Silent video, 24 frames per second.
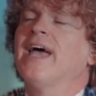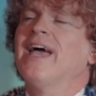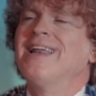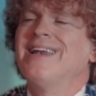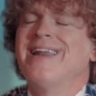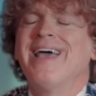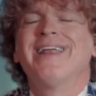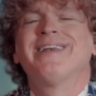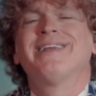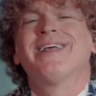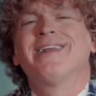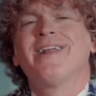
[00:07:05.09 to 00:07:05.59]

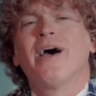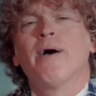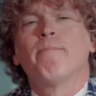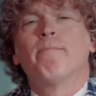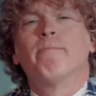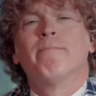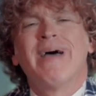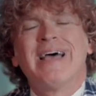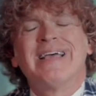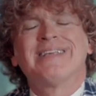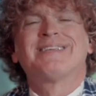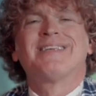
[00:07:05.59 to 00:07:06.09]
and ended up
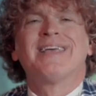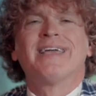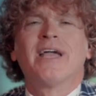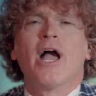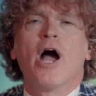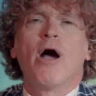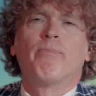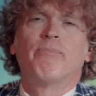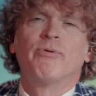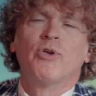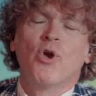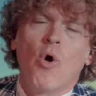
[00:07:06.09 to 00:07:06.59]
messing
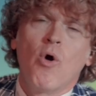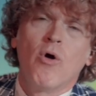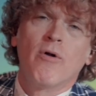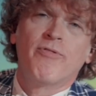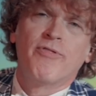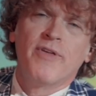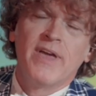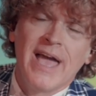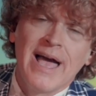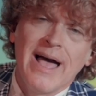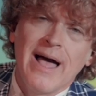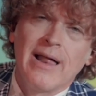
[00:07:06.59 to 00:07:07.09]
up your
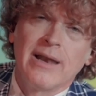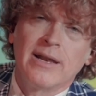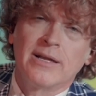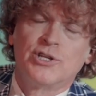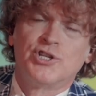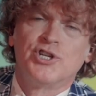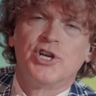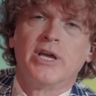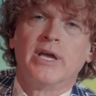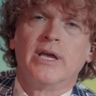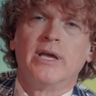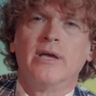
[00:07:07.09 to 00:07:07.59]

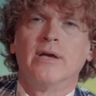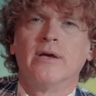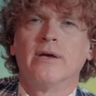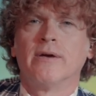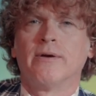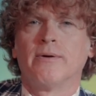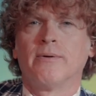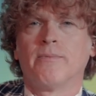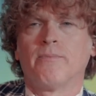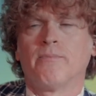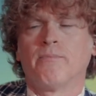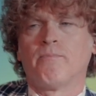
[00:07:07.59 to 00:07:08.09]
theology
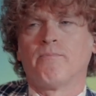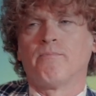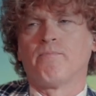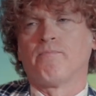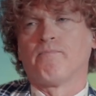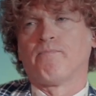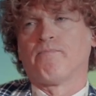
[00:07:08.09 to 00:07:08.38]
right.